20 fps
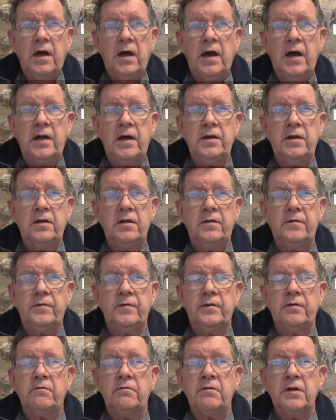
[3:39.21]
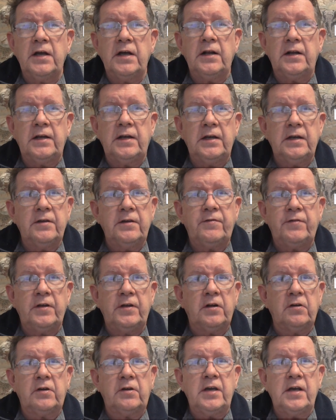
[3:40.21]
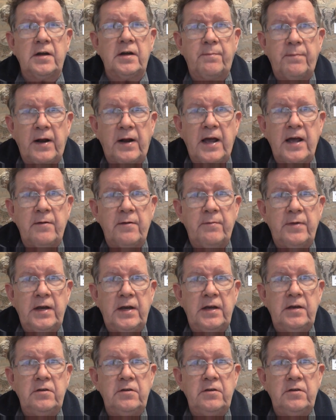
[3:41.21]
And really, if you look at a plan B,